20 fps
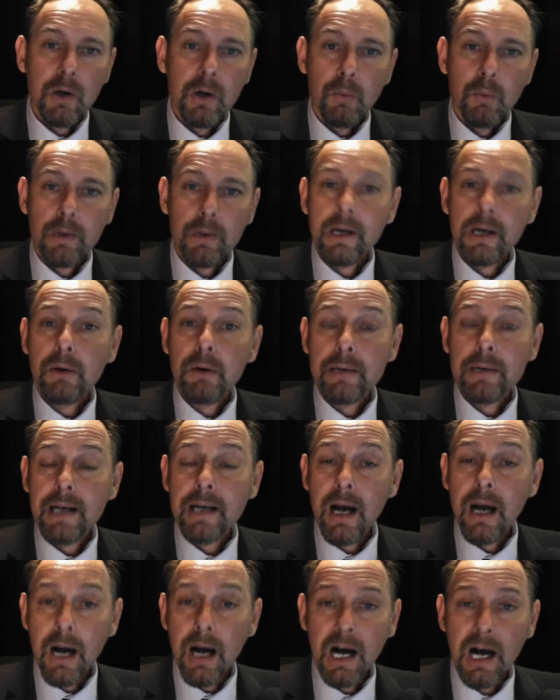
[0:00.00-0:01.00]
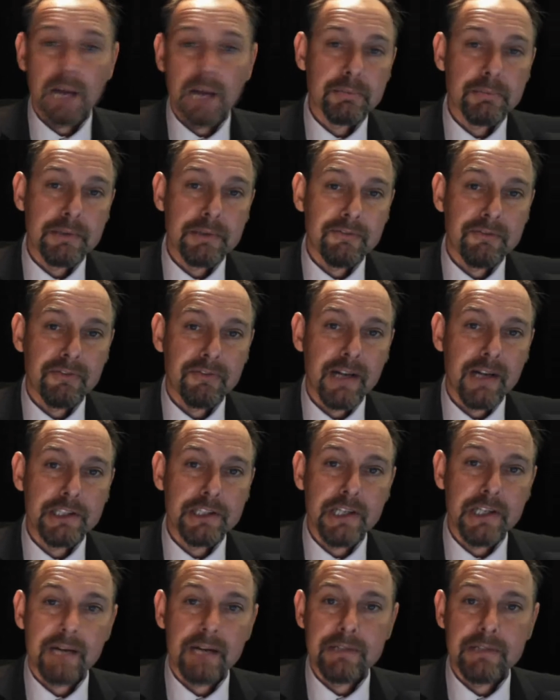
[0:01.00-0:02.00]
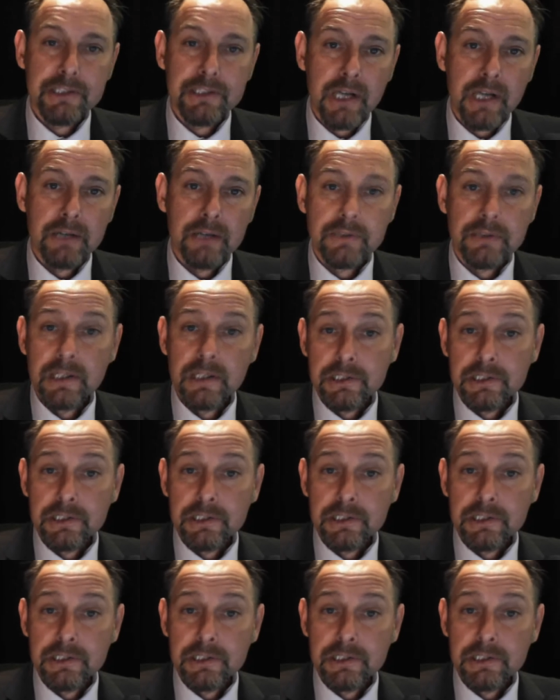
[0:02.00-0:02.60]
we are in a hyperinflationary zone,